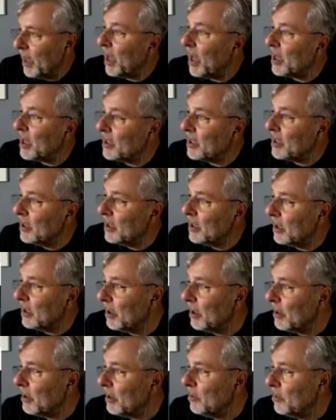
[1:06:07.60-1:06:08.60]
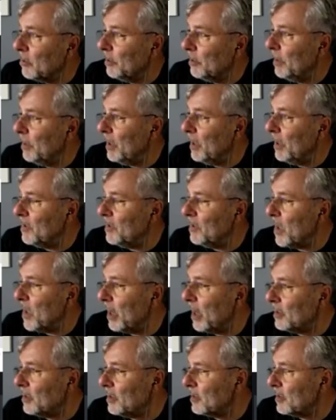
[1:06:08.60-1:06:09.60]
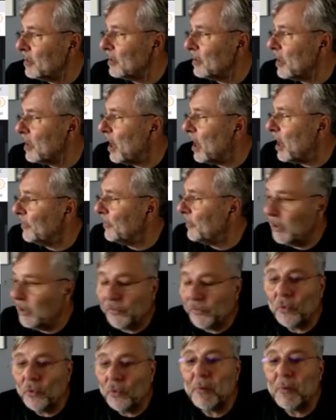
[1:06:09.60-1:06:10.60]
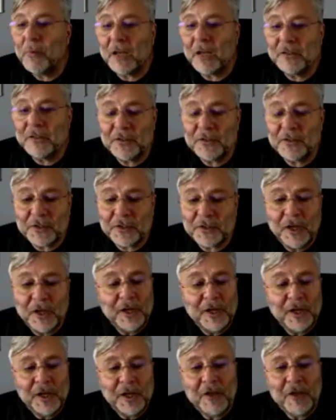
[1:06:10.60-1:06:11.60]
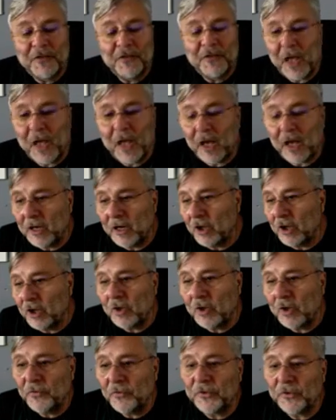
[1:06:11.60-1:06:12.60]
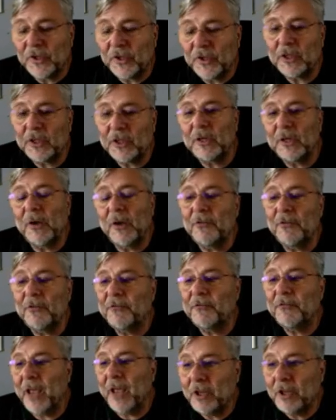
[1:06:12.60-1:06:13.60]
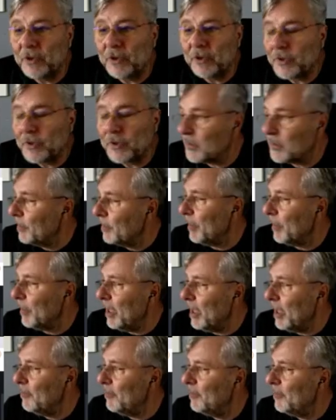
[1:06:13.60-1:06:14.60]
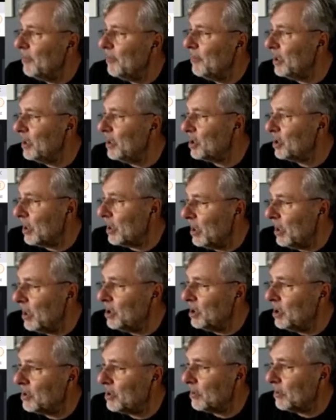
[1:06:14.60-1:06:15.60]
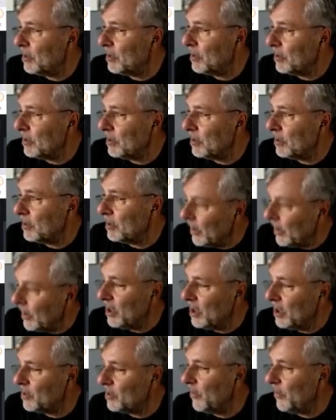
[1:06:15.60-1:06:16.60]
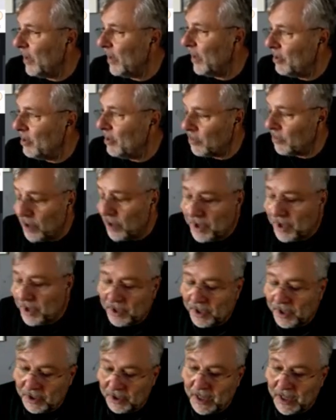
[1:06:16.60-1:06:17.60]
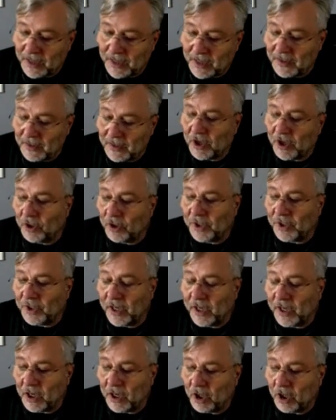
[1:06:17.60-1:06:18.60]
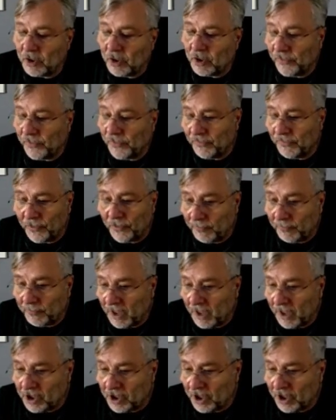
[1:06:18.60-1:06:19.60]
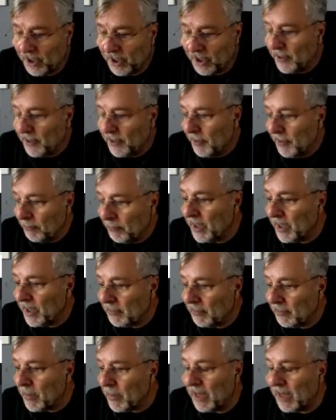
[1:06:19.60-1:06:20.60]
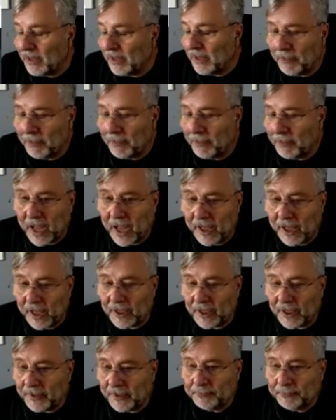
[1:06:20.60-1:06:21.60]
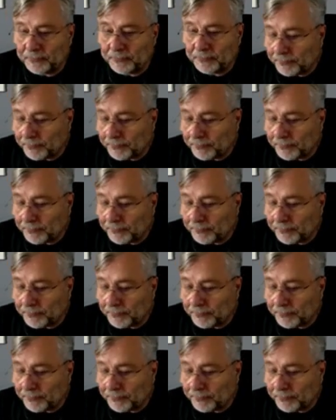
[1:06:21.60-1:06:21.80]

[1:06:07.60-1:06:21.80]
and could be that after a few months, if there are a lot of values, even if each value doesn't contain a lot of information, but multiply